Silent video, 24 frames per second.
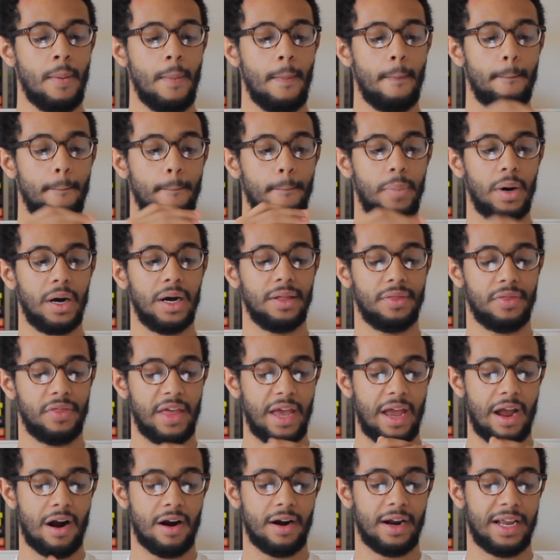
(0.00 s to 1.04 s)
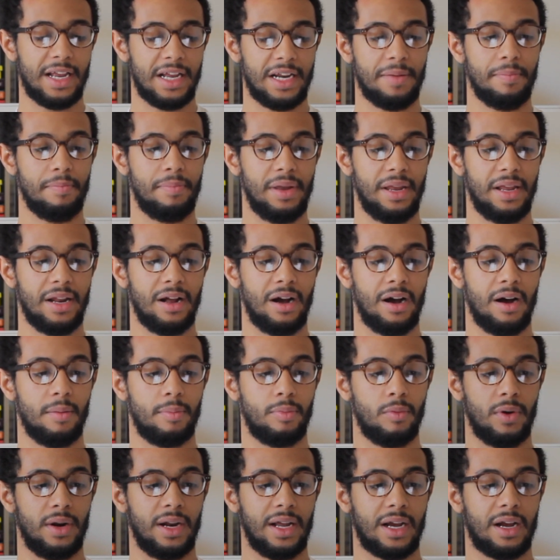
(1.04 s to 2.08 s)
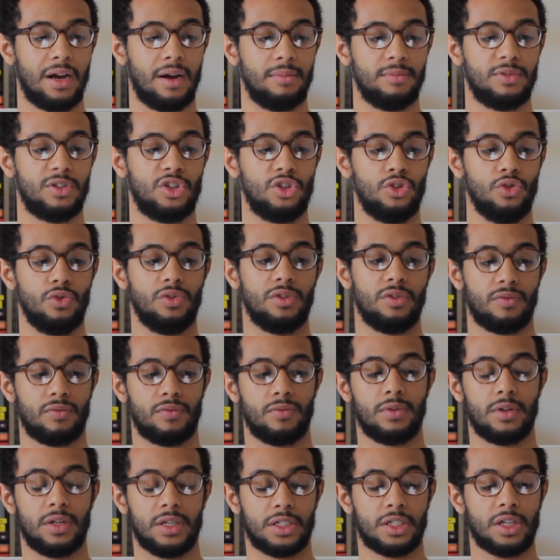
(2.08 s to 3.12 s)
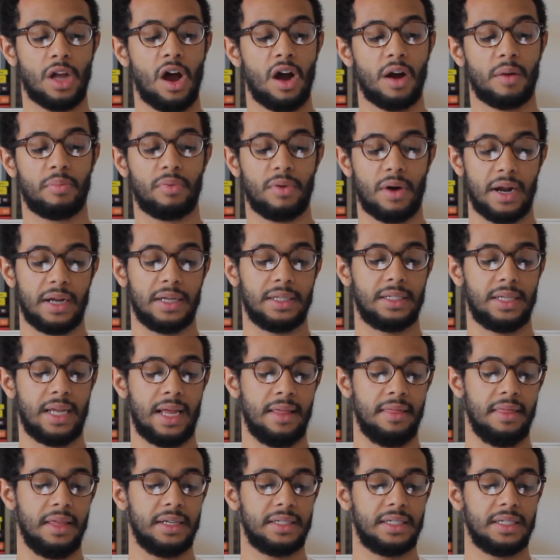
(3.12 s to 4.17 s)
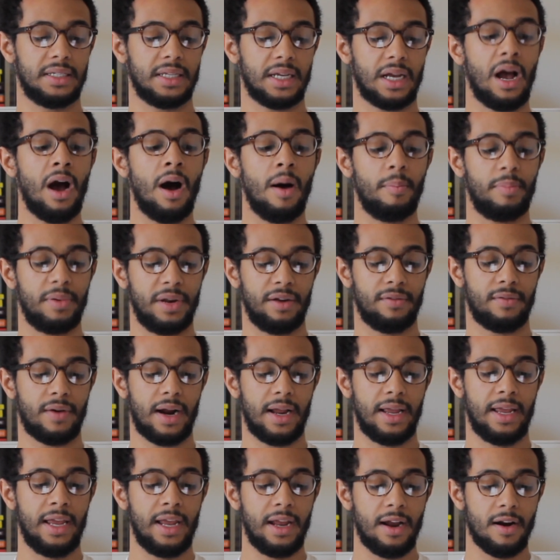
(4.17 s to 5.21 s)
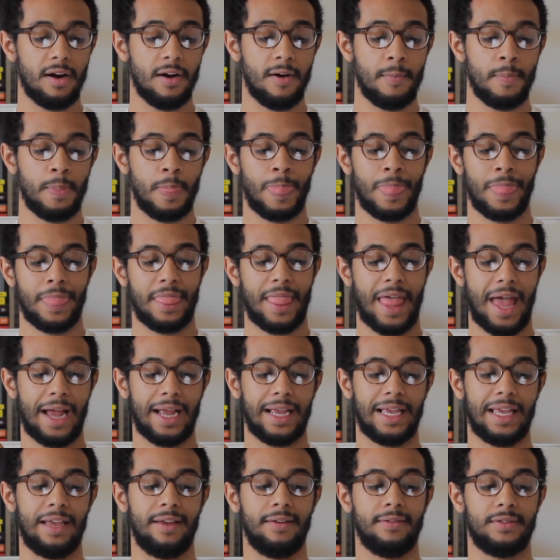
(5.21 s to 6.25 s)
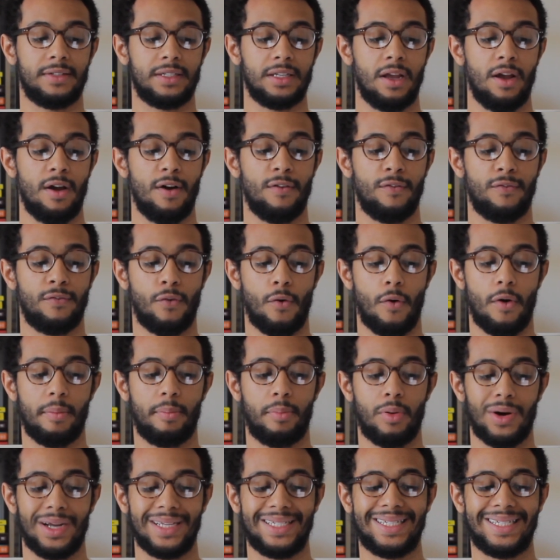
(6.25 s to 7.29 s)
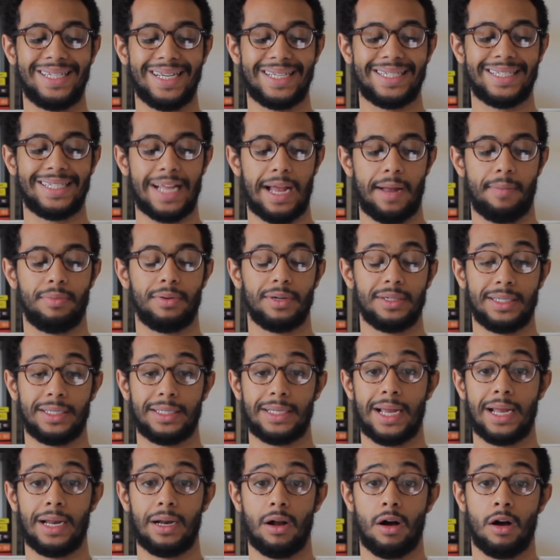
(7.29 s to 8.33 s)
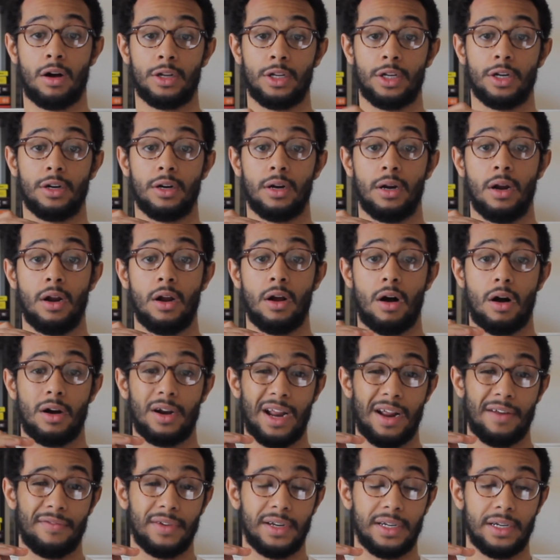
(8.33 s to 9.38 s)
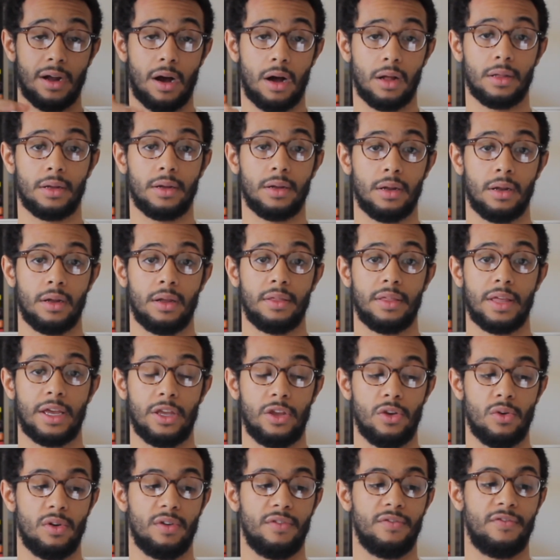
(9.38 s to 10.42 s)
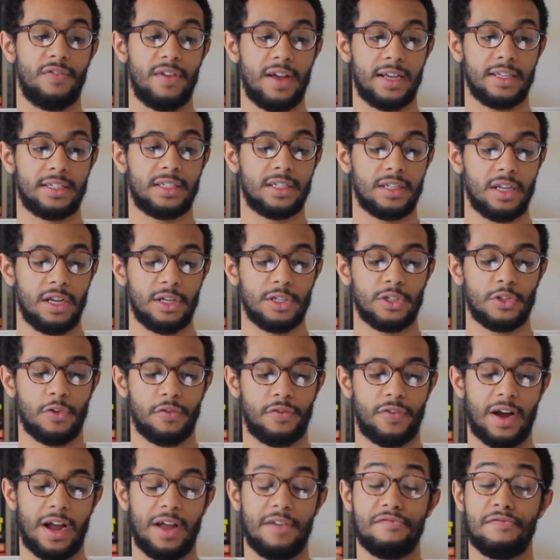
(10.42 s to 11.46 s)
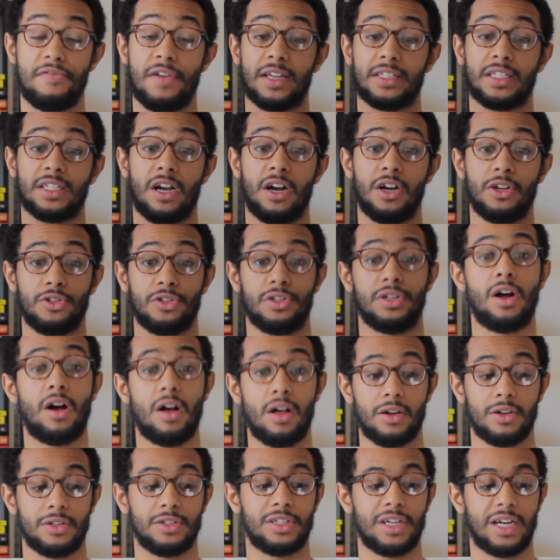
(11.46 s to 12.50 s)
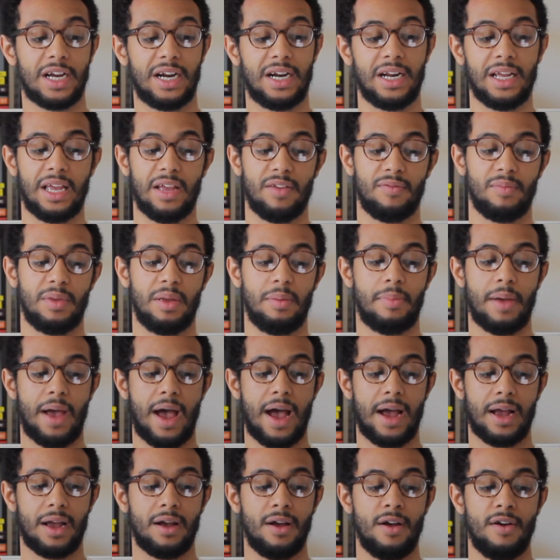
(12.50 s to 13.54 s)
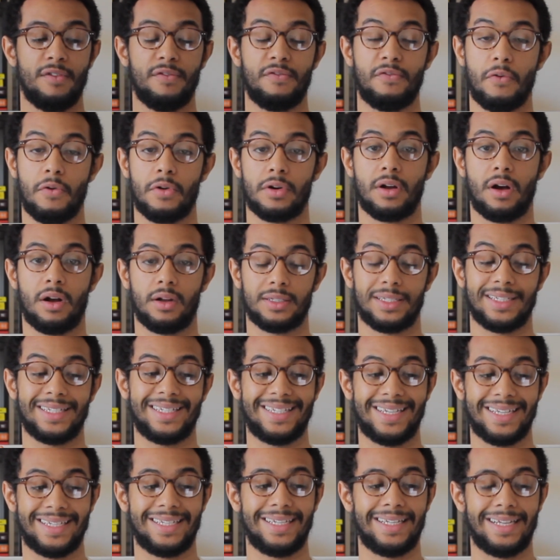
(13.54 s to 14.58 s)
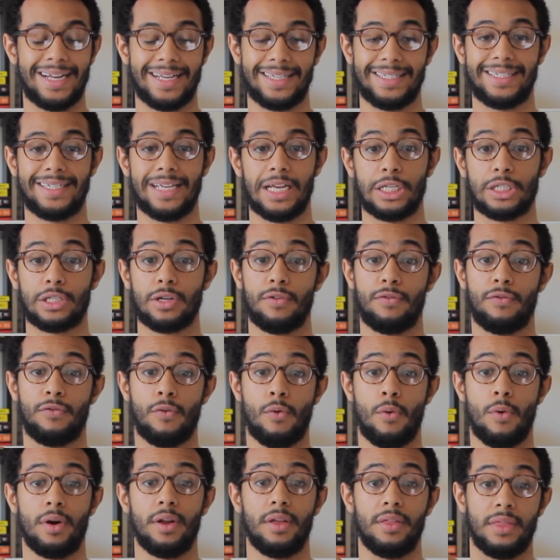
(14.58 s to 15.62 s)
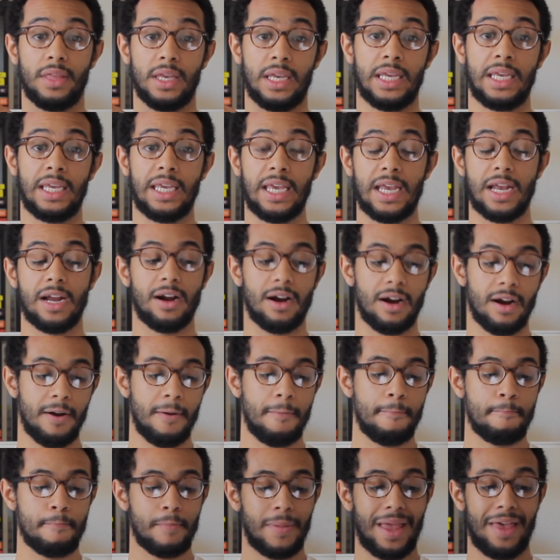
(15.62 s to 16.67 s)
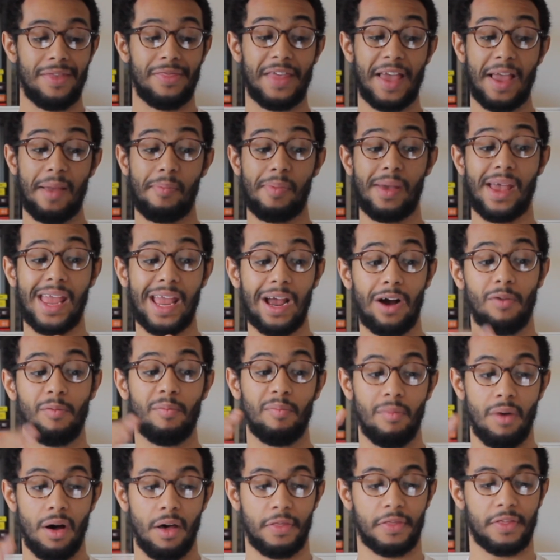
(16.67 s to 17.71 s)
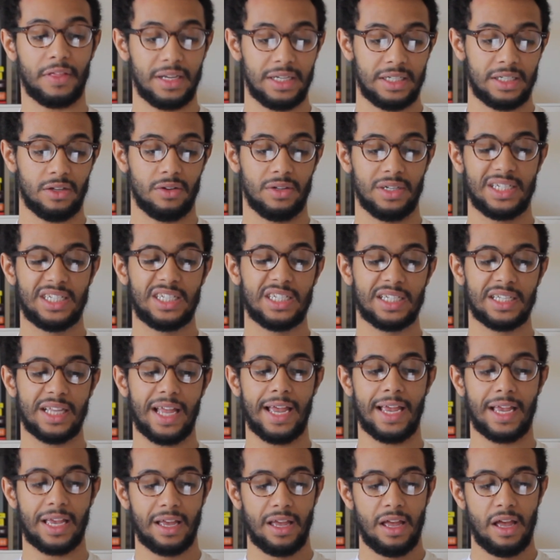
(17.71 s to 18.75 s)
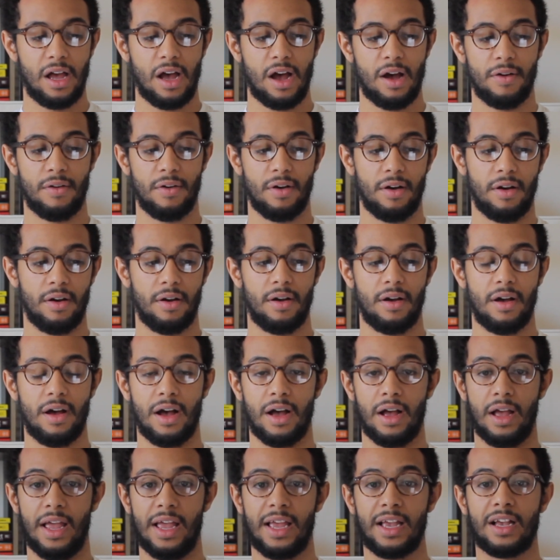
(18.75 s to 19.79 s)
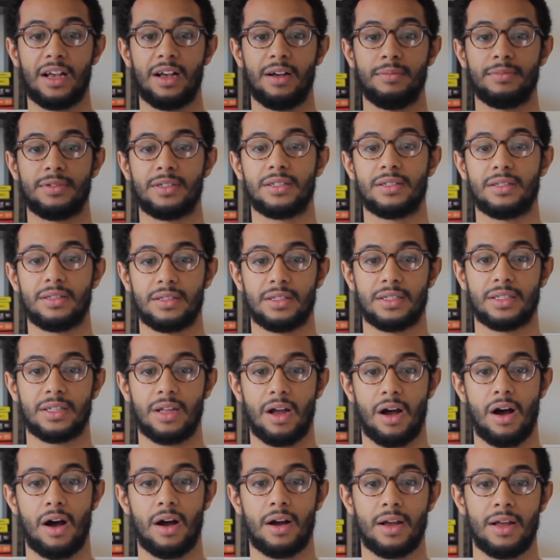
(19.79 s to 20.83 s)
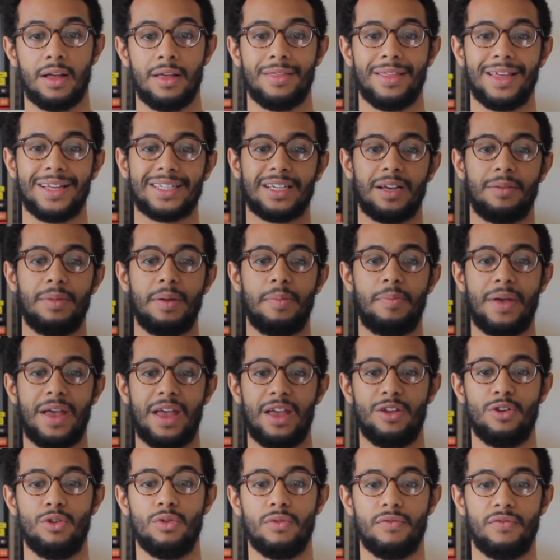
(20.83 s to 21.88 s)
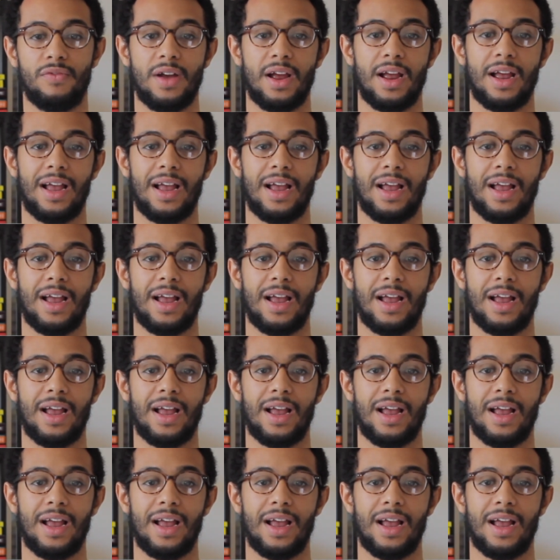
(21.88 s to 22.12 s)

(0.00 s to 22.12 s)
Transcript: but they are getting beat up when it comes to the stock price. And this is a company right here that gives 4.69% on every dollar that you invest. So if I invest $100, they're going to give me back $4.69 for the year, and they pay out monthly. So this is like an income stock that's going to be paying you